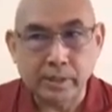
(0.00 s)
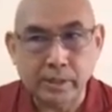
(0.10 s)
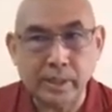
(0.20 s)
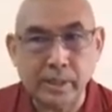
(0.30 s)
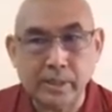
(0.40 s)

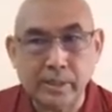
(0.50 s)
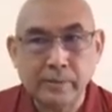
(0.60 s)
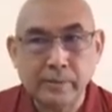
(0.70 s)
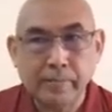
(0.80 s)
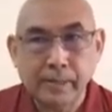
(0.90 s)
they are
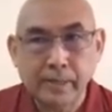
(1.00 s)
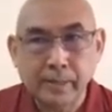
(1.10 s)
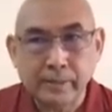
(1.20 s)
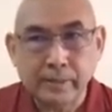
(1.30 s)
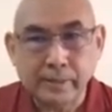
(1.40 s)

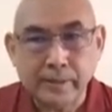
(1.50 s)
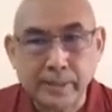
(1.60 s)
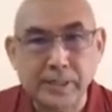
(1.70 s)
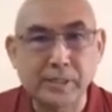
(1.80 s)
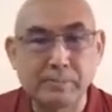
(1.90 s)

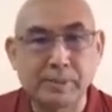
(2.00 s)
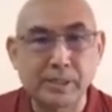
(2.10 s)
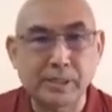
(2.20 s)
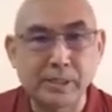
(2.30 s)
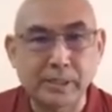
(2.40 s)

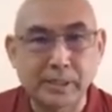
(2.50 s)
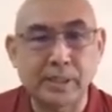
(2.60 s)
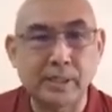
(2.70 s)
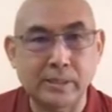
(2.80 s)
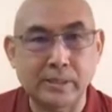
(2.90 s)
independently
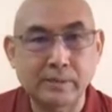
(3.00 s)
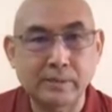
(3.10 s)
there.